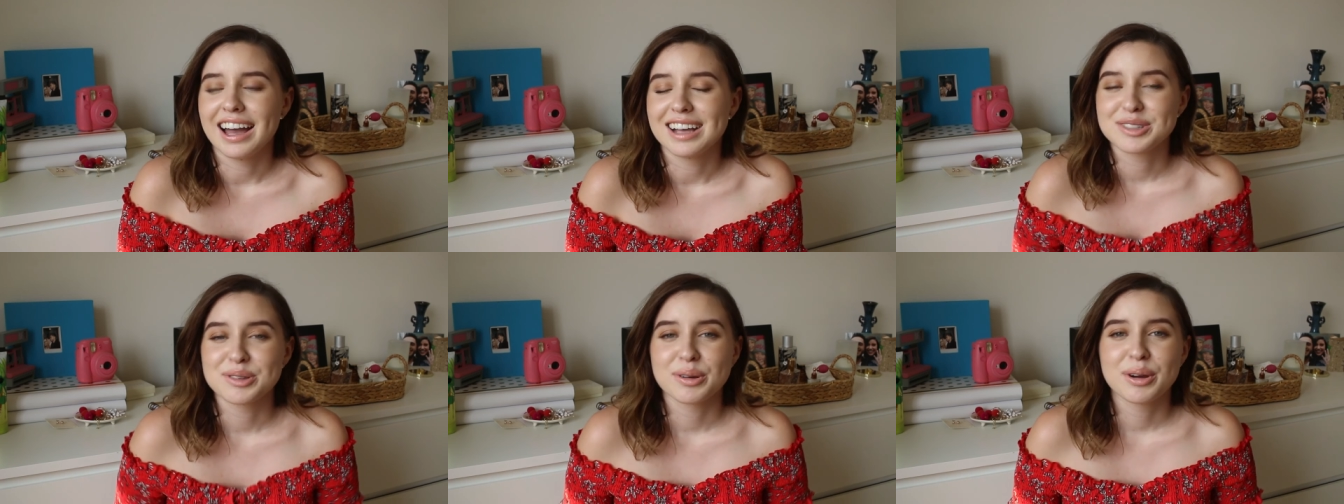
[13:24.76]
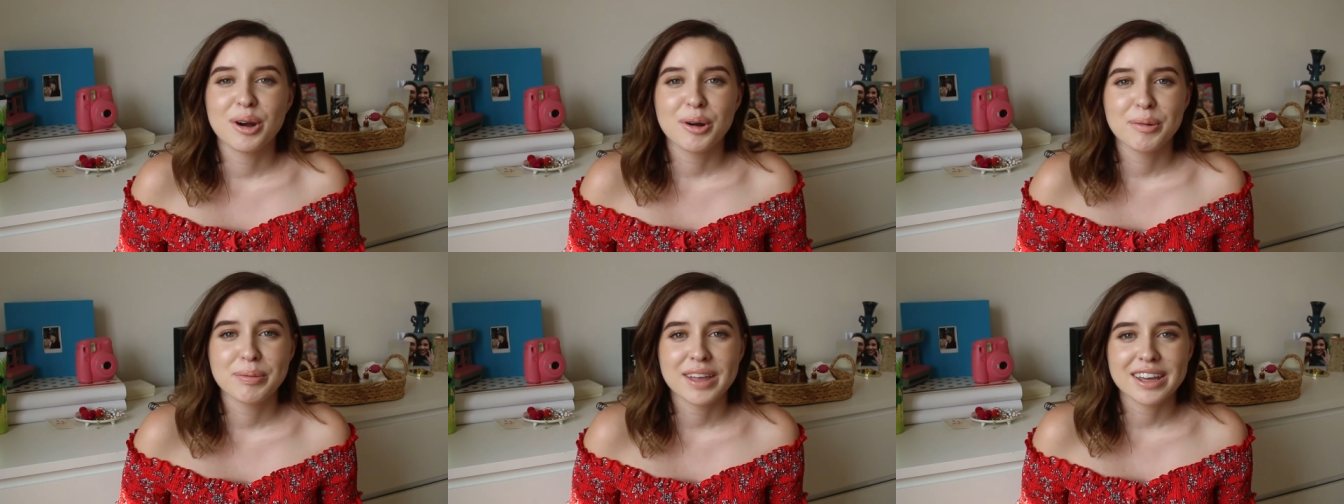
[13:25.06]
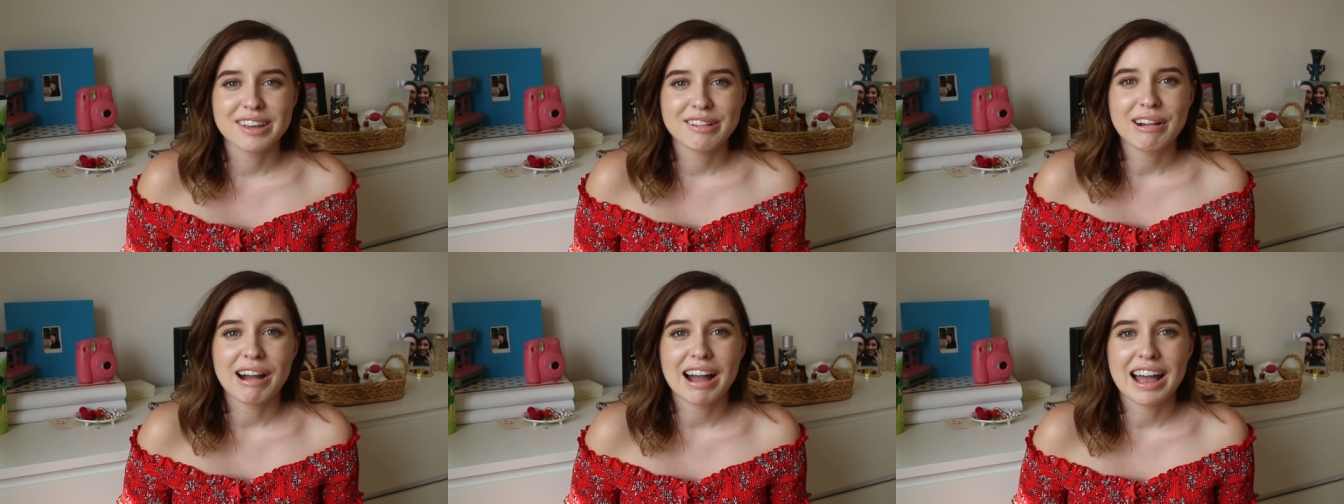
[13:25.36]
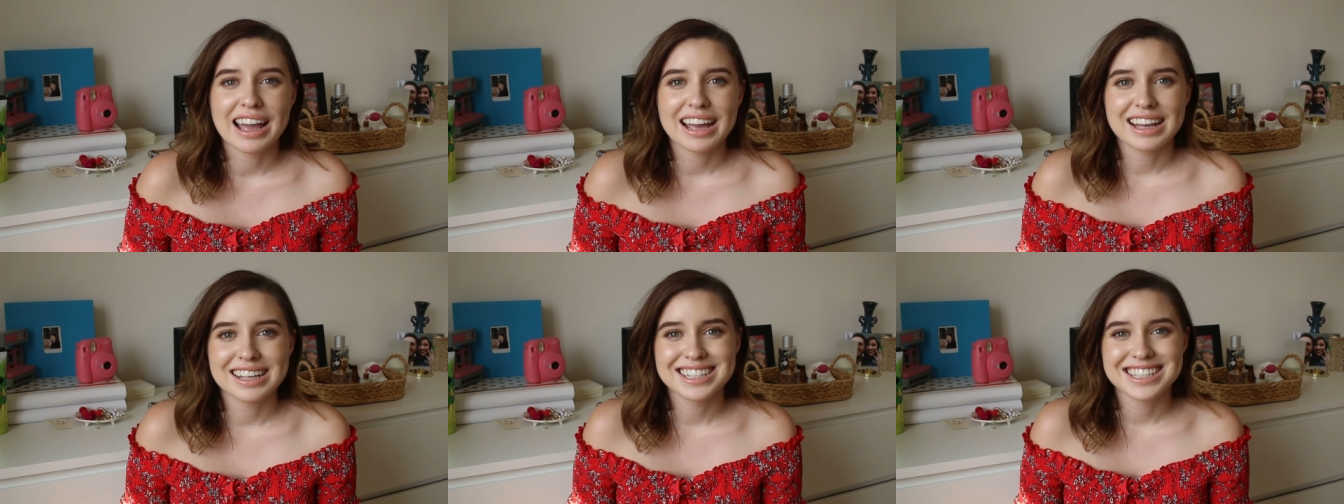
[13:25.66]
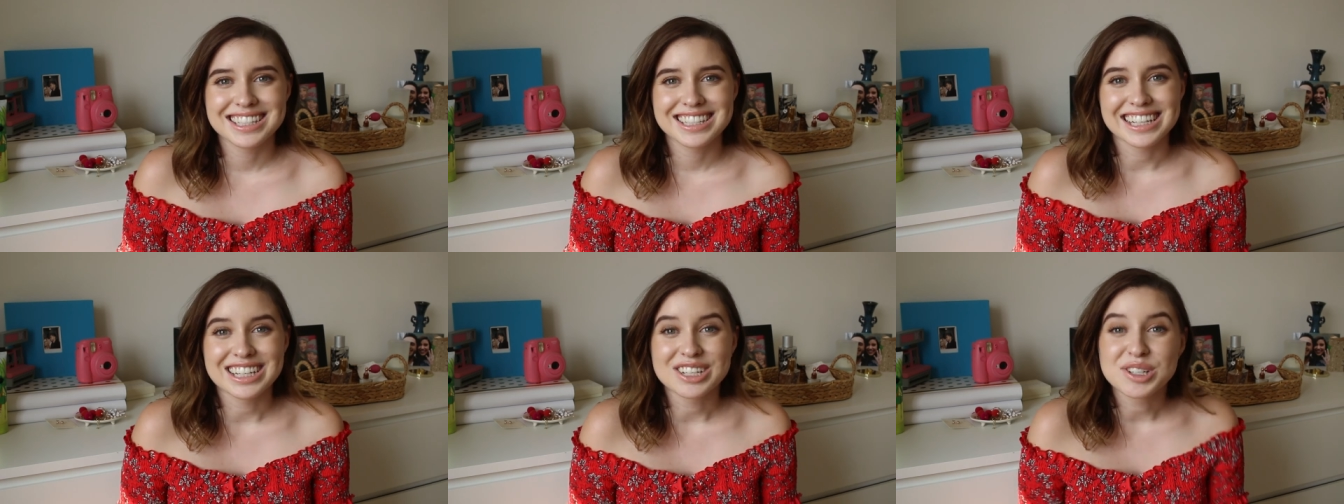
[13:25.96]
So I hope that you
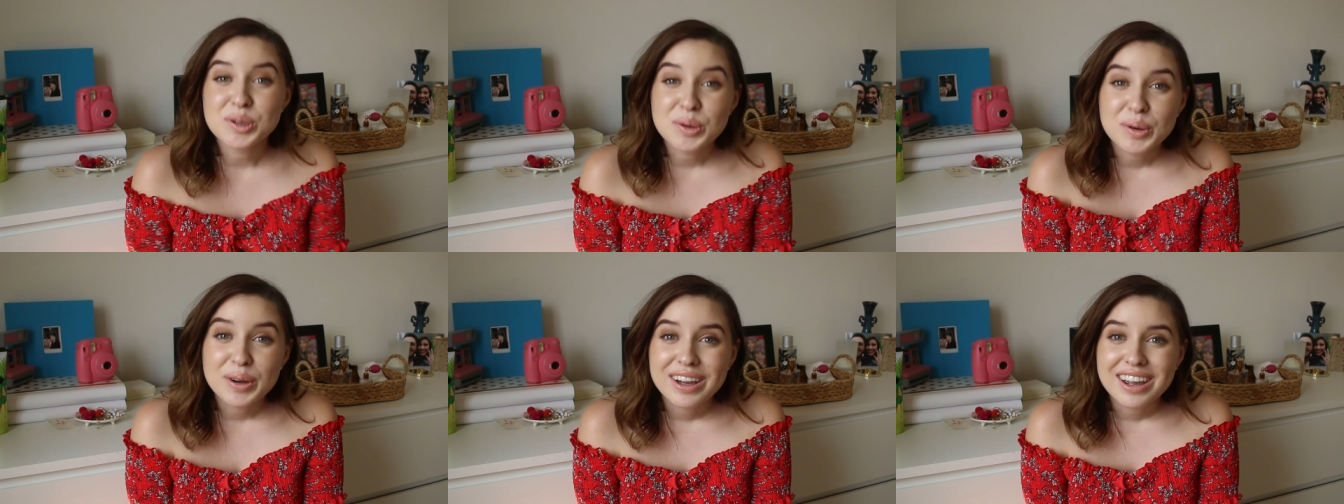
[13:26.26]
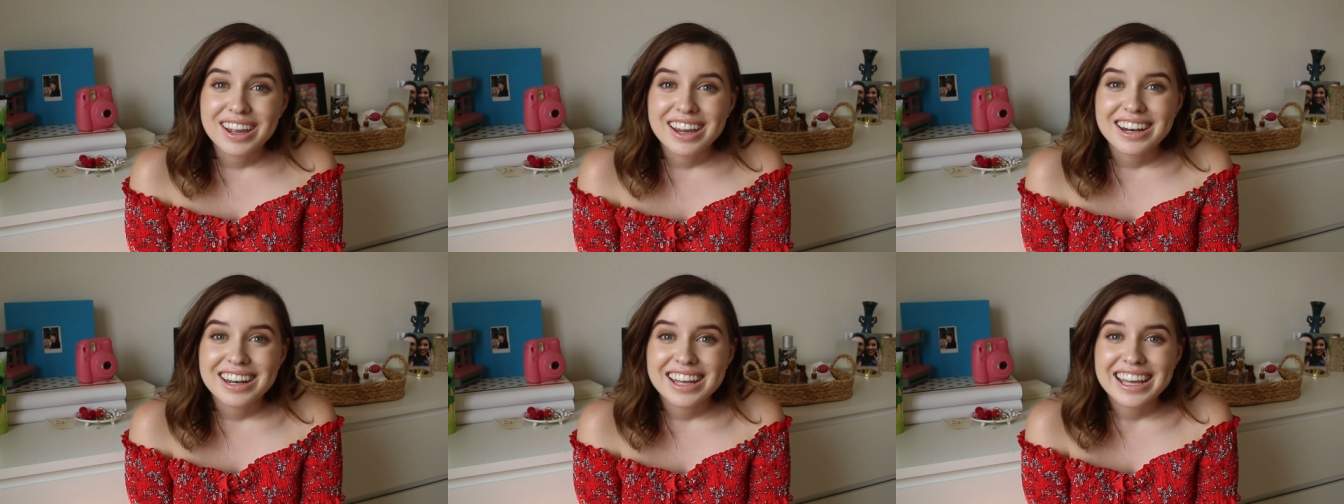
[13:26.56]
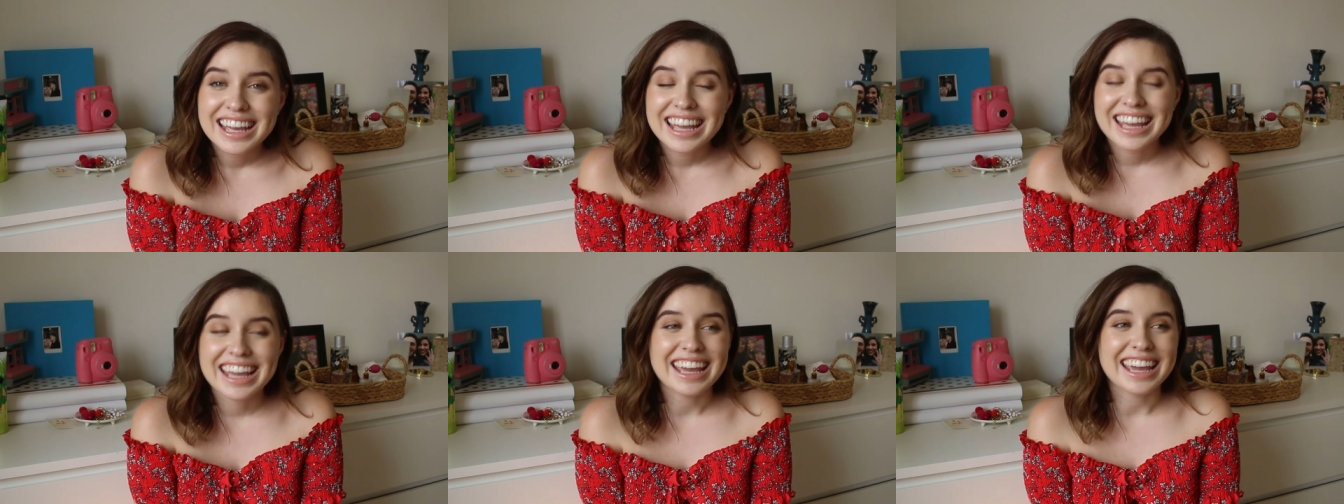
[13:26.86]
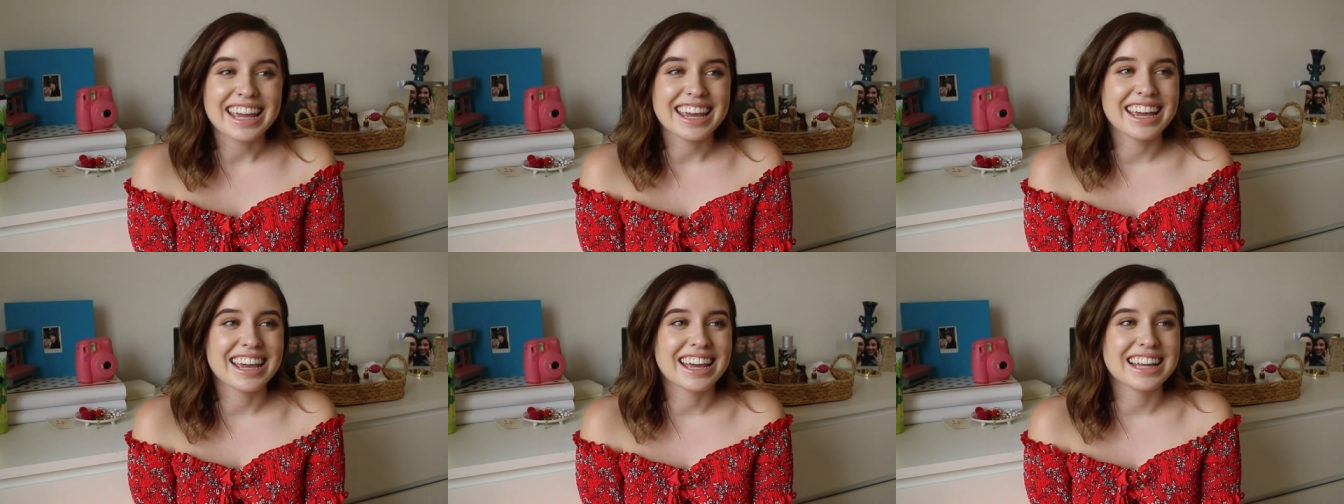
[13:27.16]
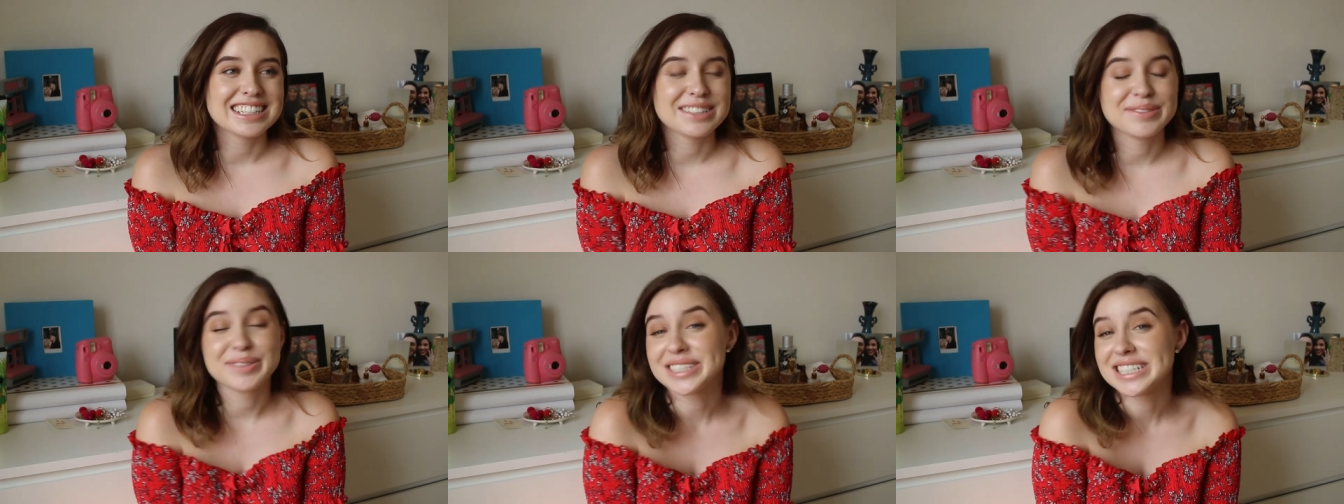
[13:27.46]
guys enjoyed,
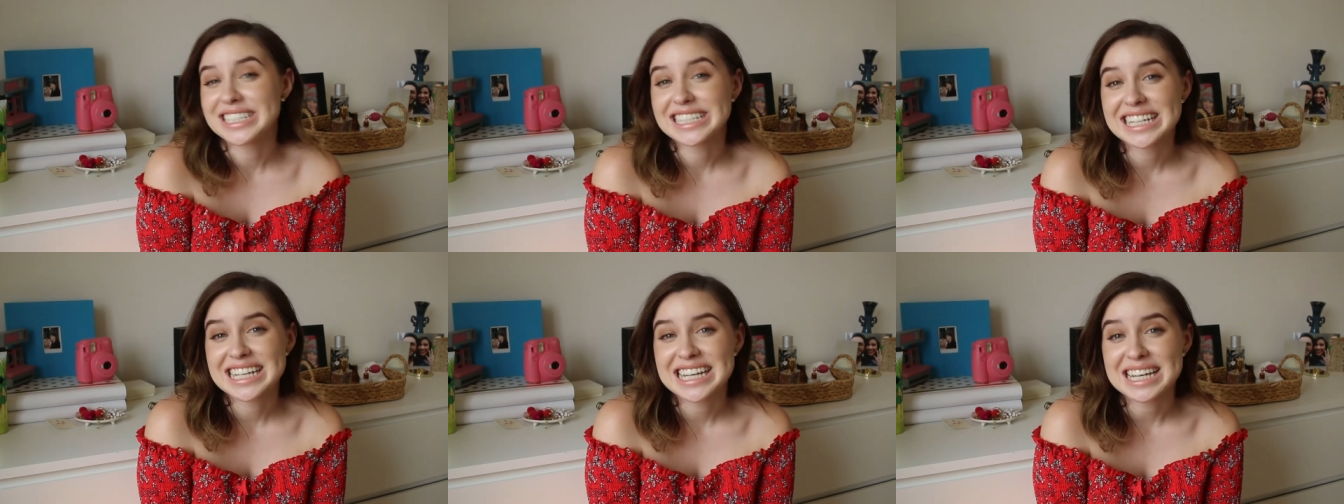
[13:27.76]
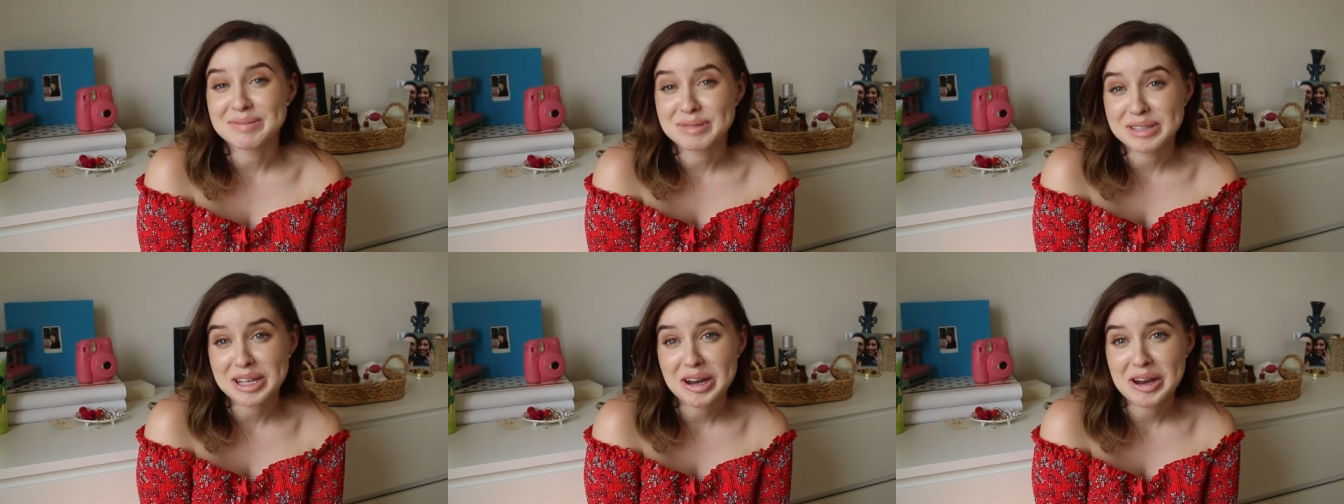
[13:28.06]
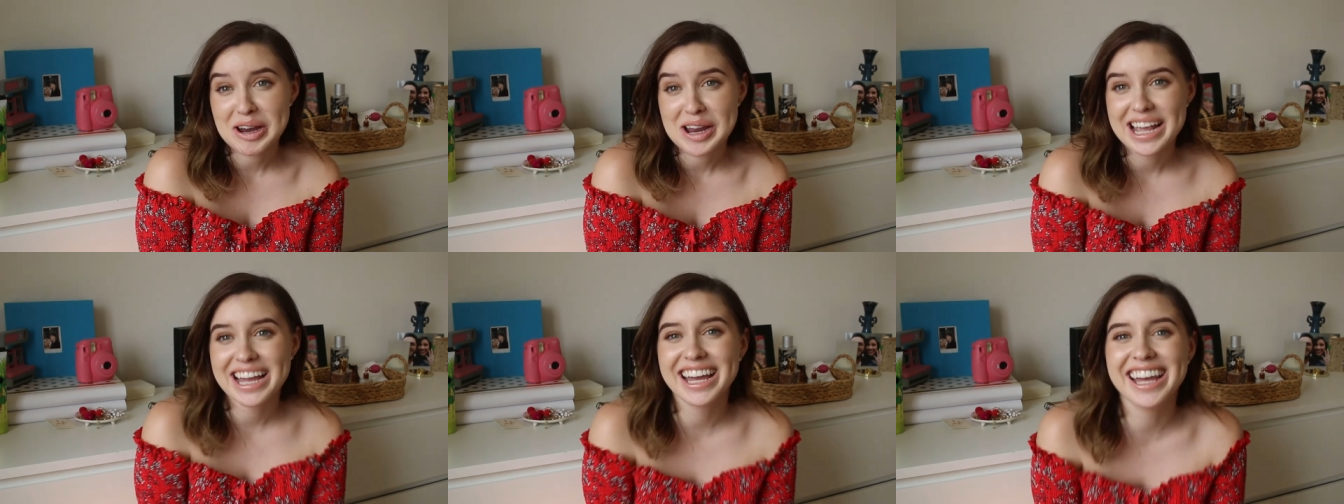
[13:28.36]
and if you didn't, I'm sorry.